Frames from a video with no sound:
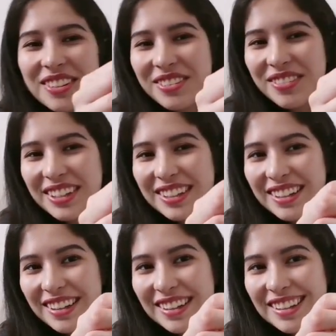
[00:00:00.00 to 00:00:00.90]
Oh
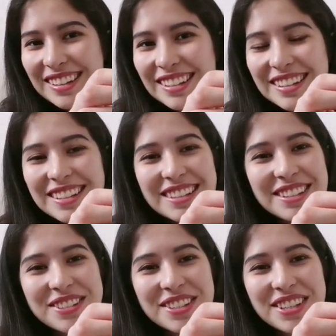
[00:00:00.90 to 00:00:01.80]
my god, this is
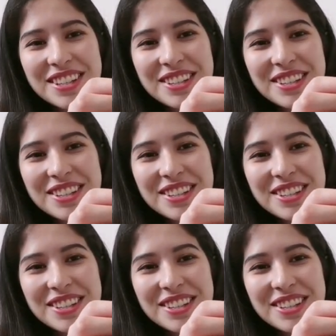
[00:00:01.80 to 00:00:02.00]
so